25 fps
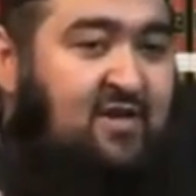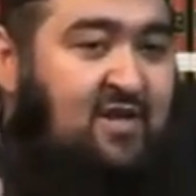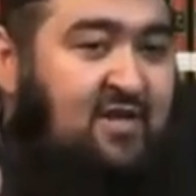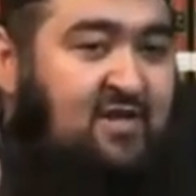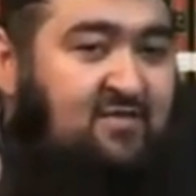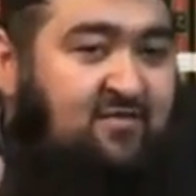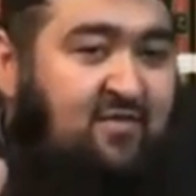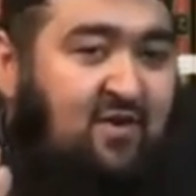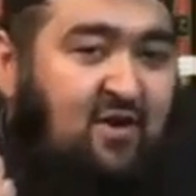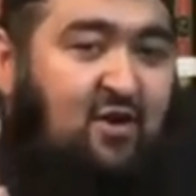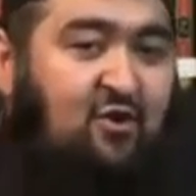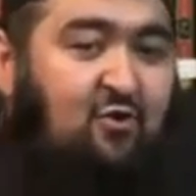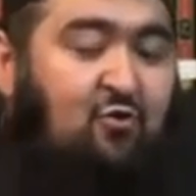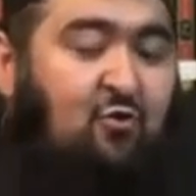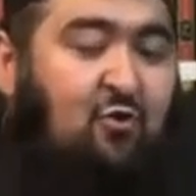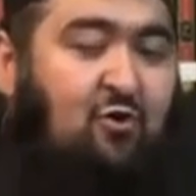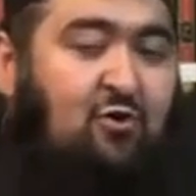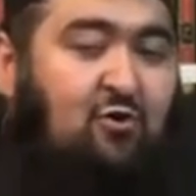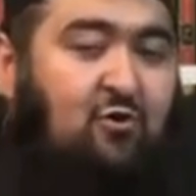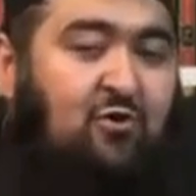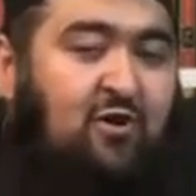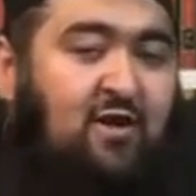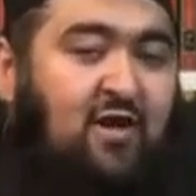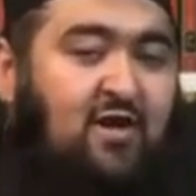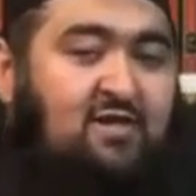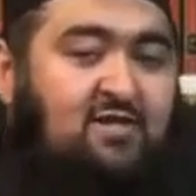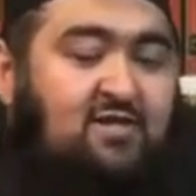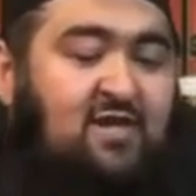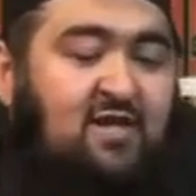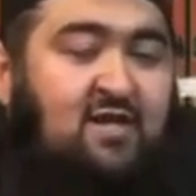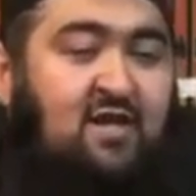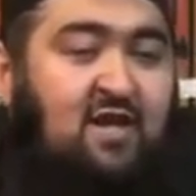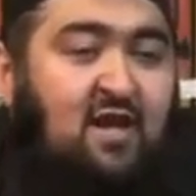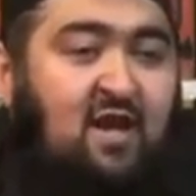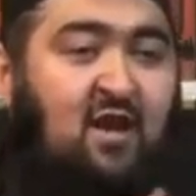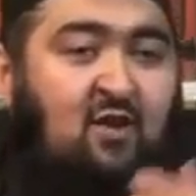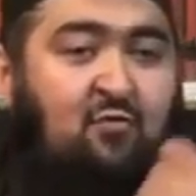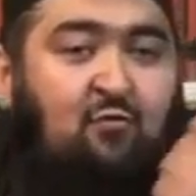He's very
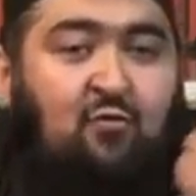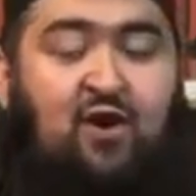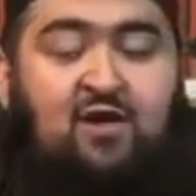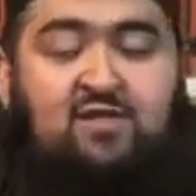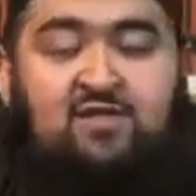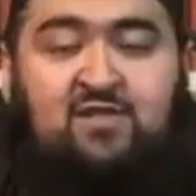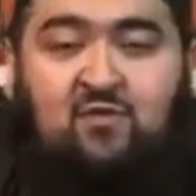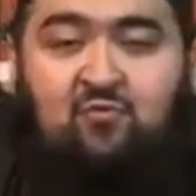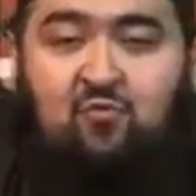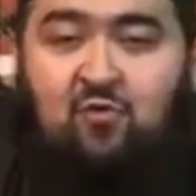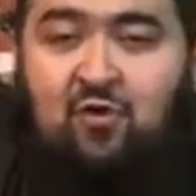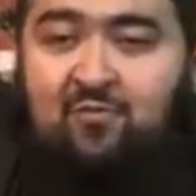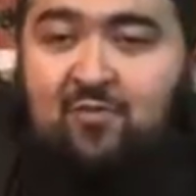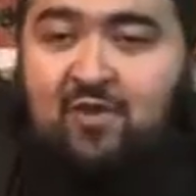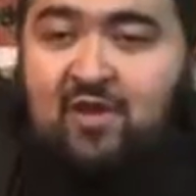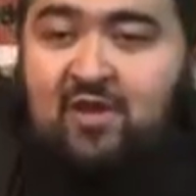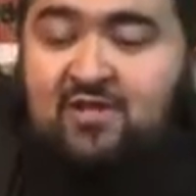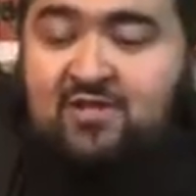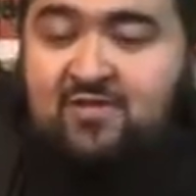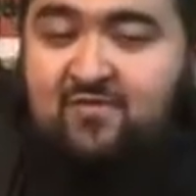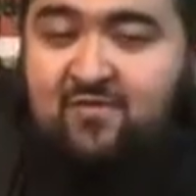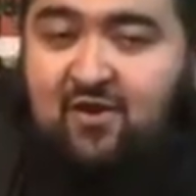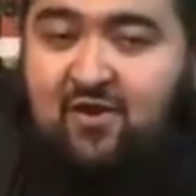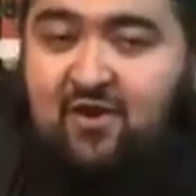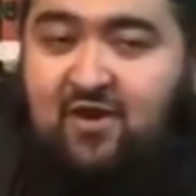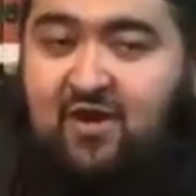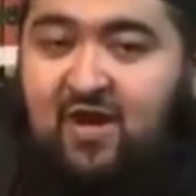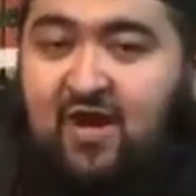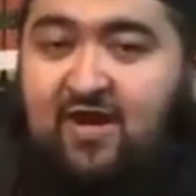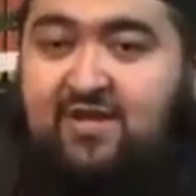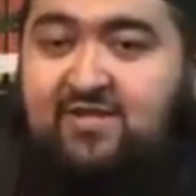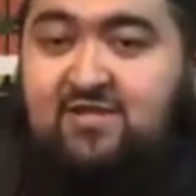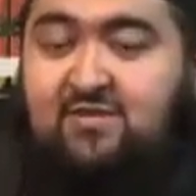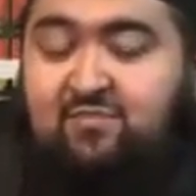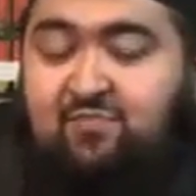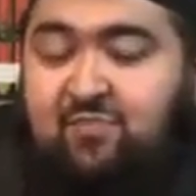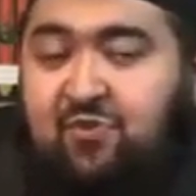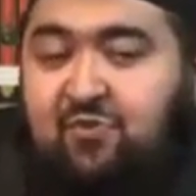goal-oriented, whereas a woman is very
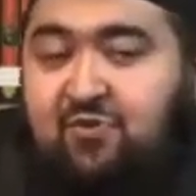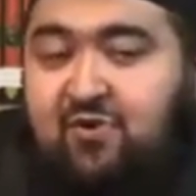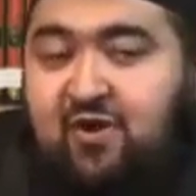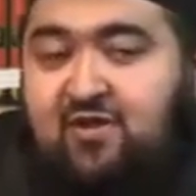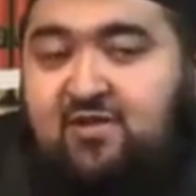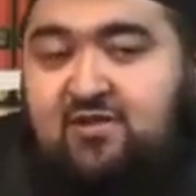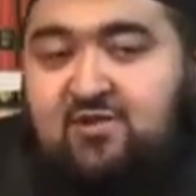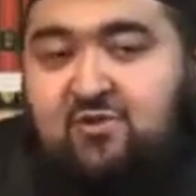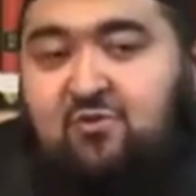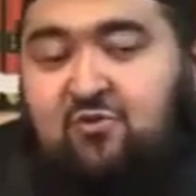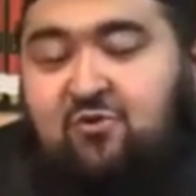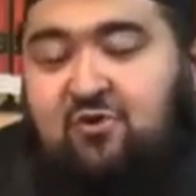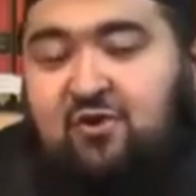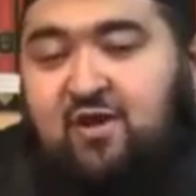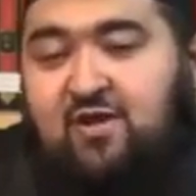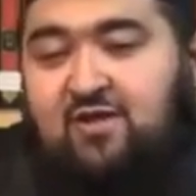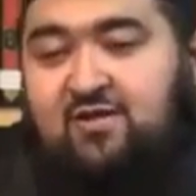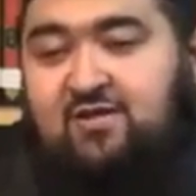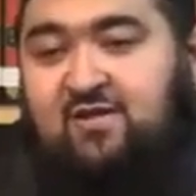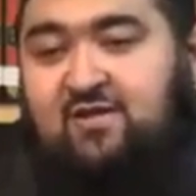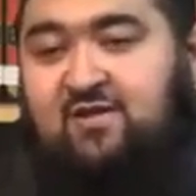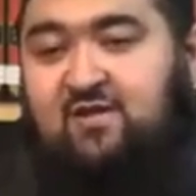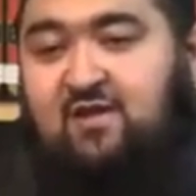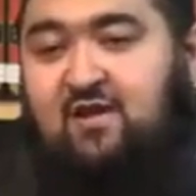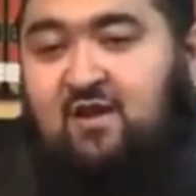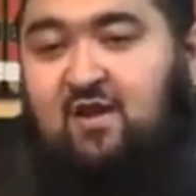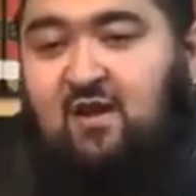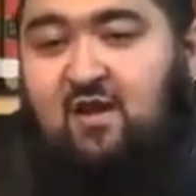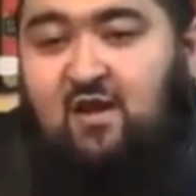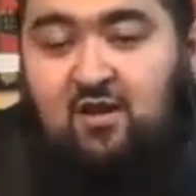experience-oriented.